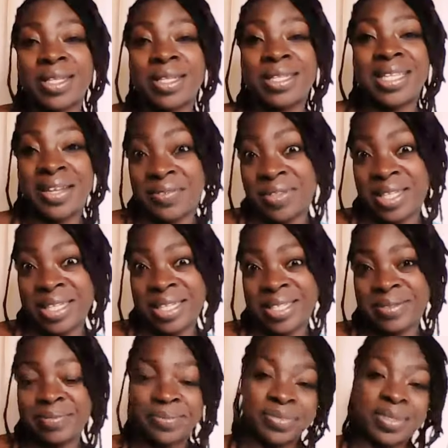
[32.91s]
lovely,
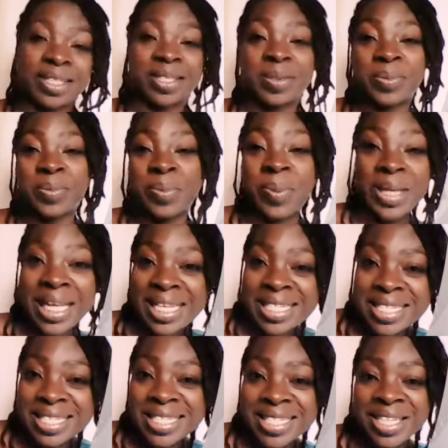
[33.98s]

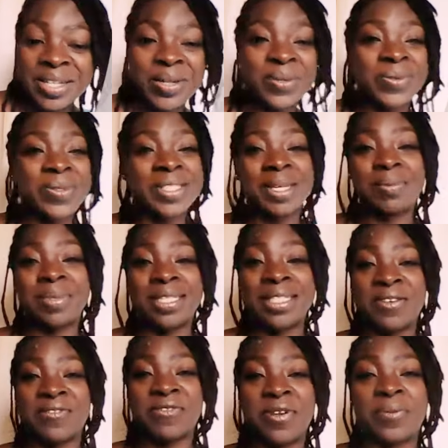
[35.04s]
pleasant, something
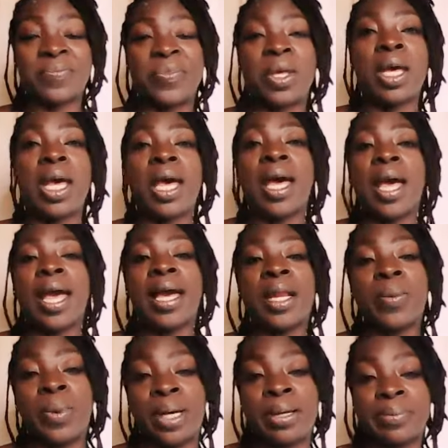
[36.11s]
different.
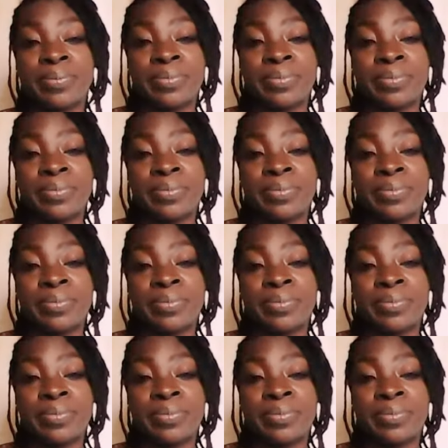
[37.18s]
Anyway,